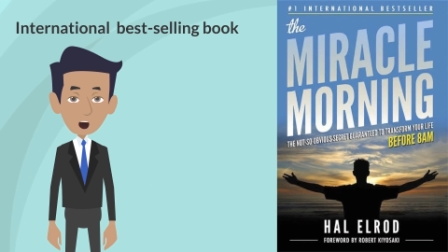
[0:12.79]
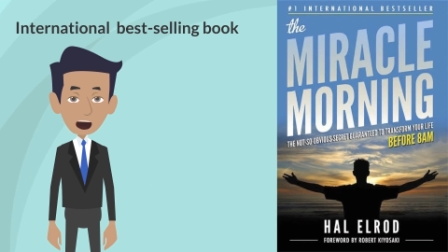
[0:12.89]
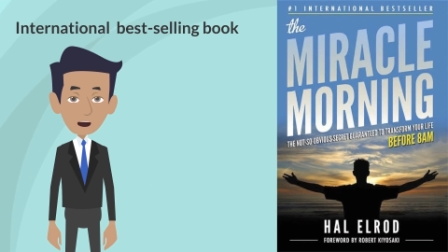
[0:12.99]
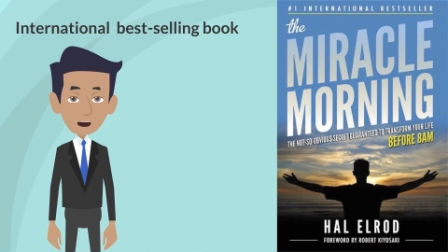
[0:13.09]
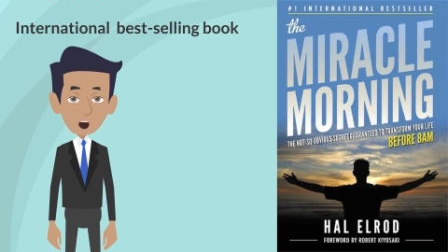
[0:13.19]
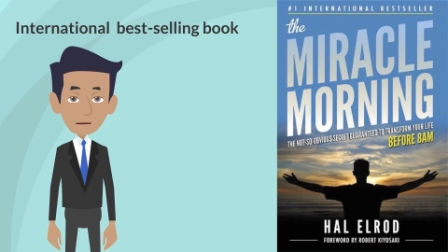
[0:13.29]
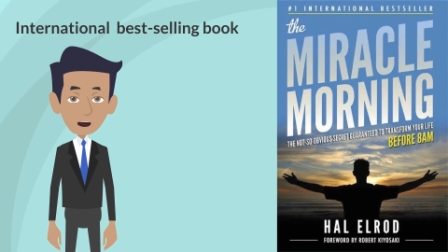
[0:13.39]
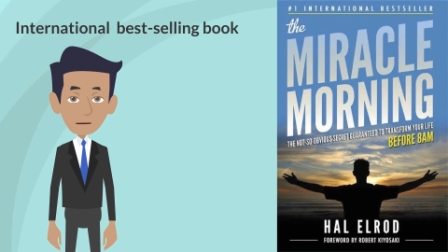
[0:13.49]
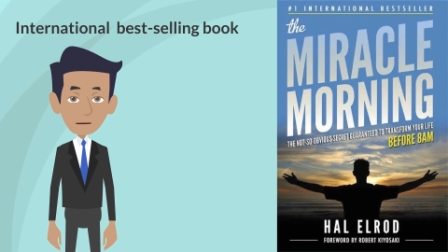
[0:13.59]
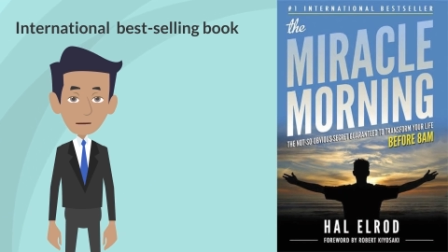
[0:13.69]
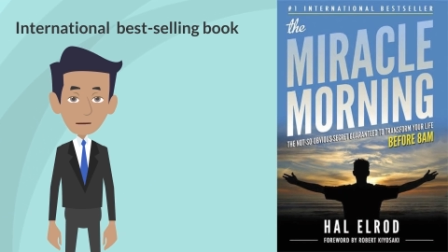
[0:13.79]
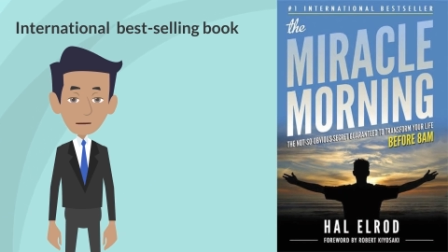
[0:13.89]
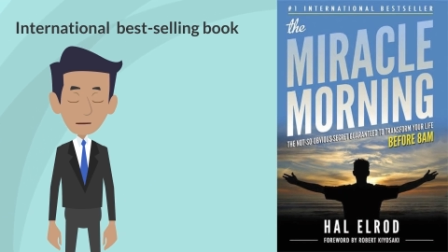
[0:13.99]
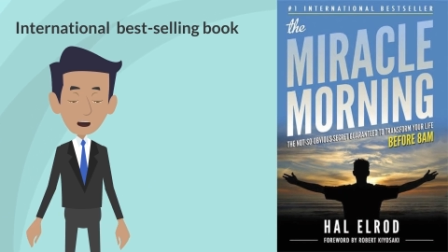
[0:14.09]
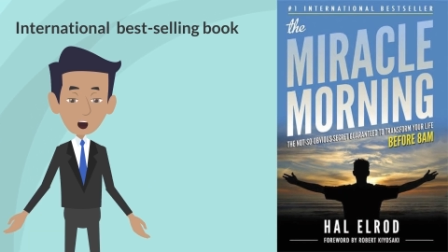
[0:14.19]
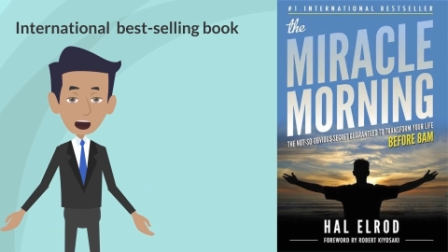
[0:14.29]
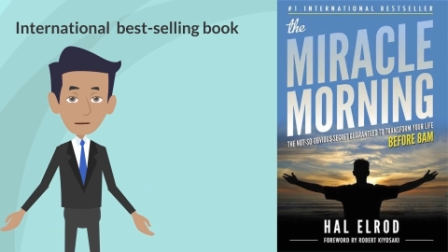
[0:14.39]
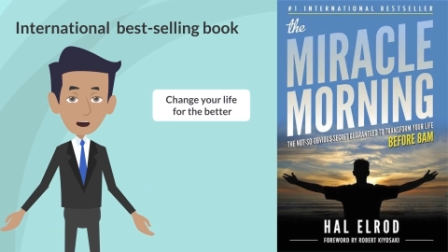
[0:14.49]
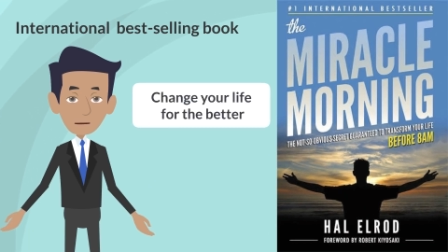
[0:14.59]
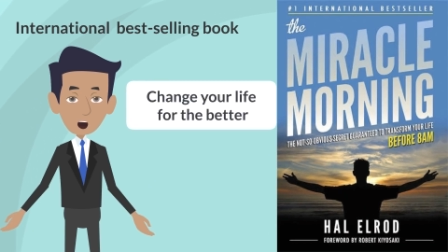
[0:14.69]
If you want to change your life for the
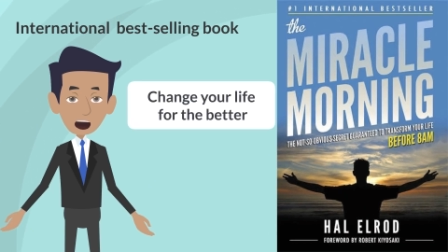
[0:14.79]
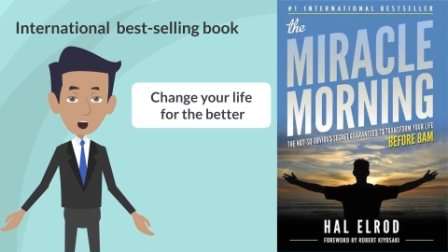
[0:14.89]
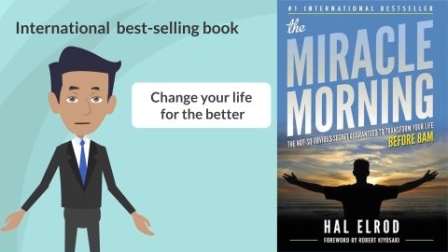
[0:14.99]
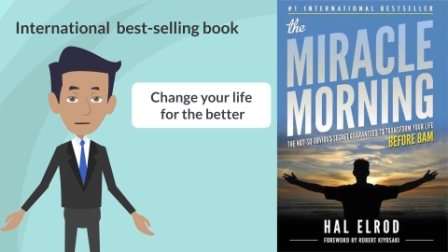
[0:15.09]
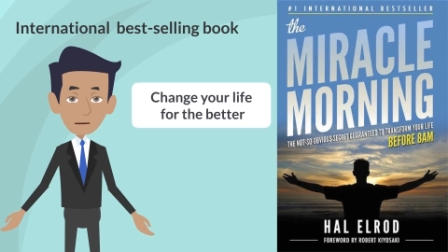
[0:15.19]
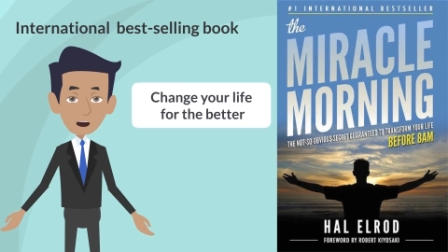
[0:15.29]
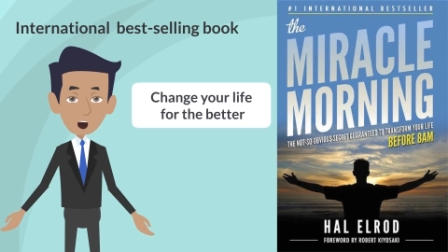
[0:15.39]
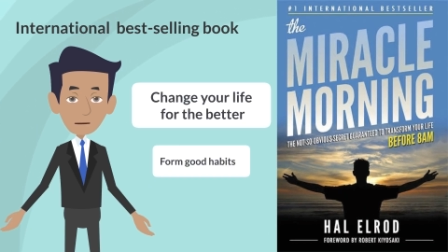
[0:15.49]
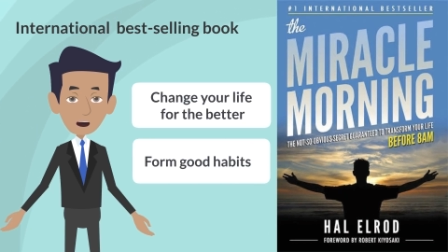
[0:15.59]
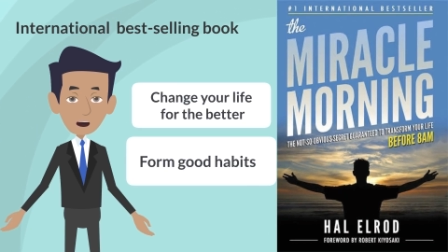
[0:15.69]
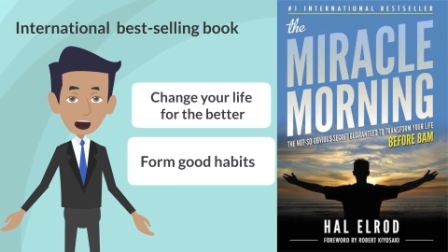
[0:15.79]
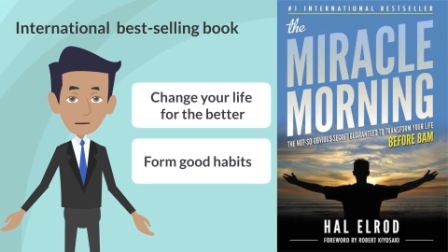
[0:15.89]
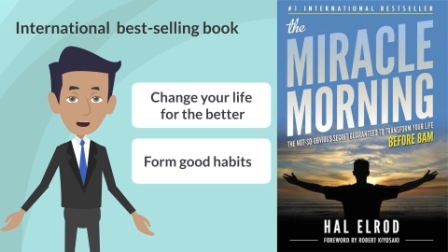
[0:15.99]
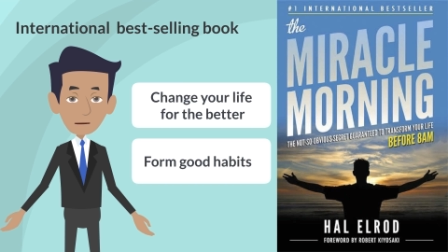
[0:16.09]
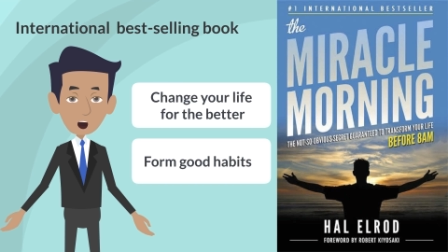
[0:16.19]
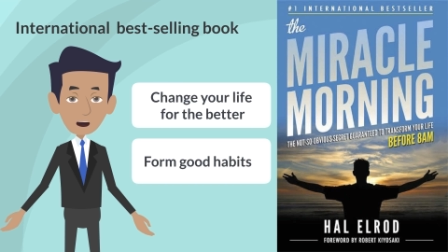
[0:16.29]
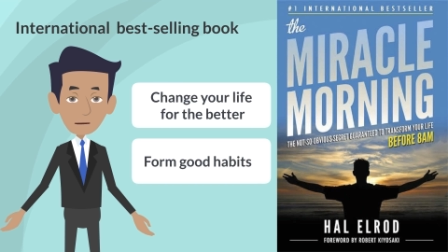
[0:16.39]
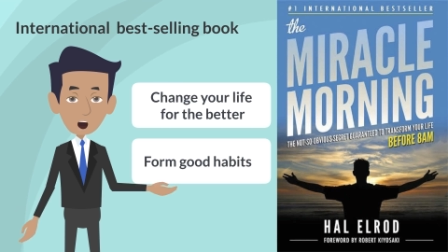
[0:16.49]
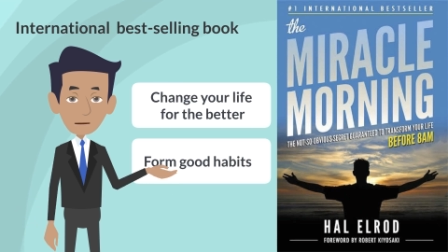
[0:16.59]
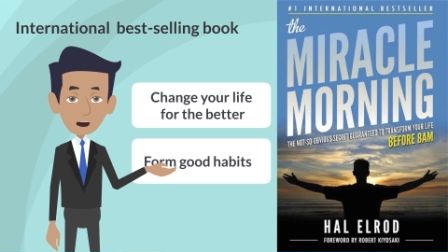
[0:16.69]
better, or if you want to form good
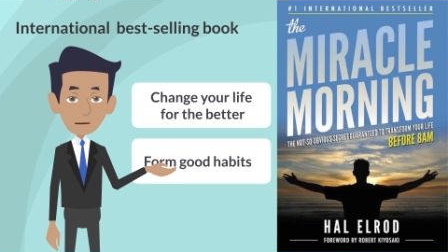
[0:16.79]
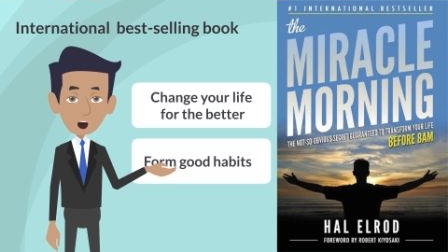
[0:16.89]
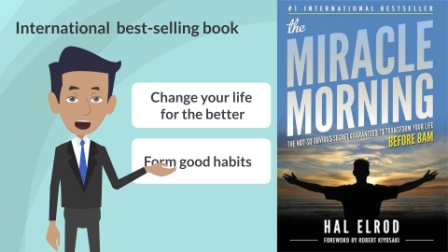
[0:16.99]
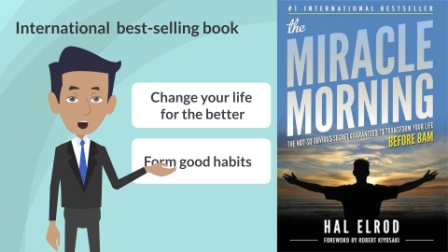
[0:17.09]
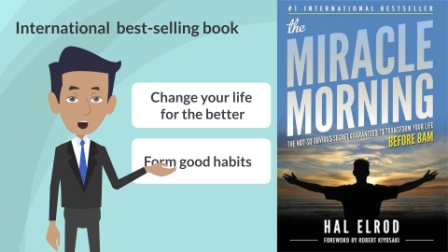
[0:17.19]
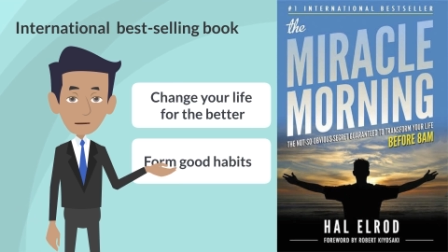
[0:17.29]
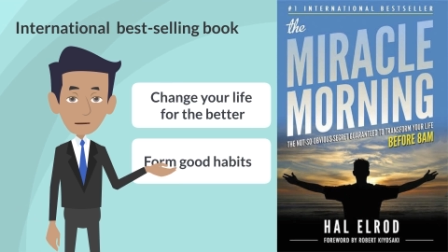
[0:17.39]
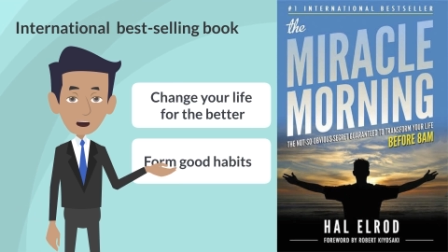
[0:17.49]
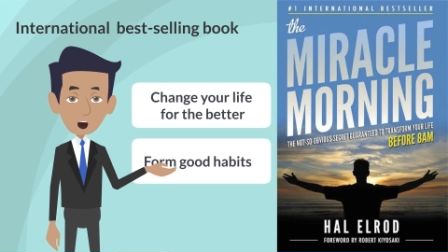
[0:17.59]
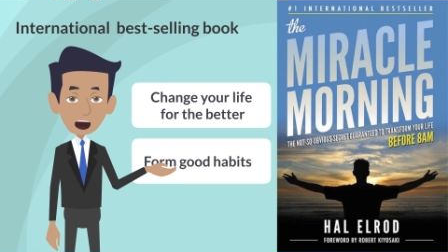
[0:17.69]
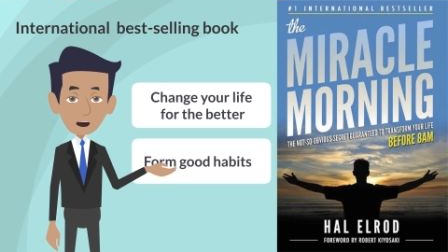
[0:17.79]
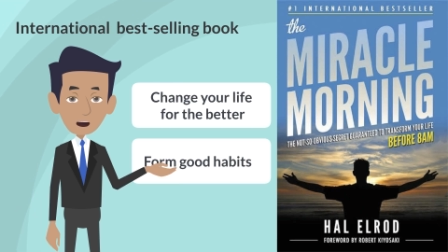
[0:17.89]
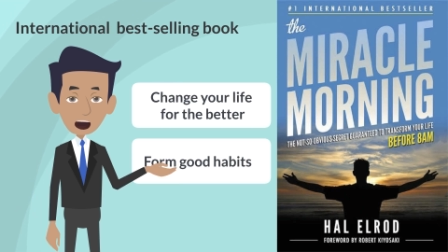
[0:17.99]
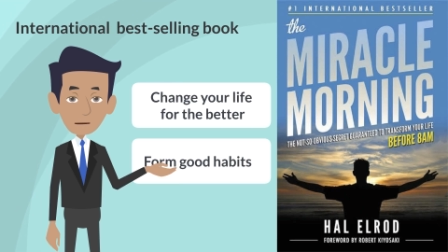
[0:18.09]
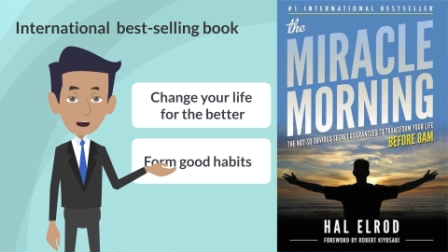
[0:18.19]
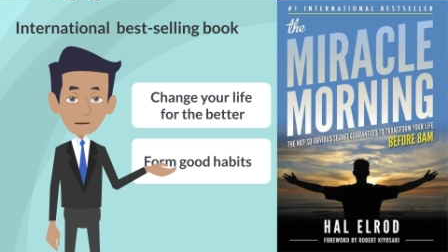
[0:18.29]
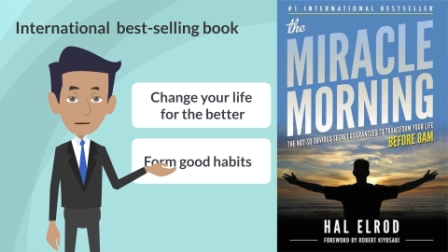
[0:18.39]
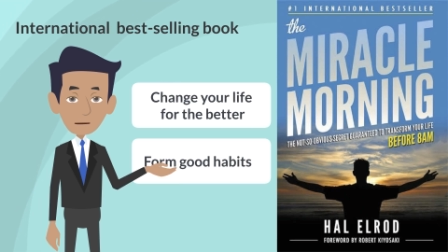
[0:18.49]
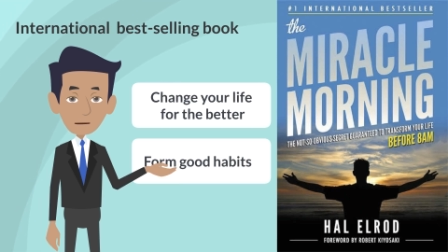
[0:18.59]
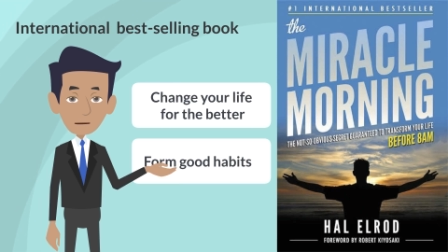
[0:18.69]
habits, this book is definitely for you.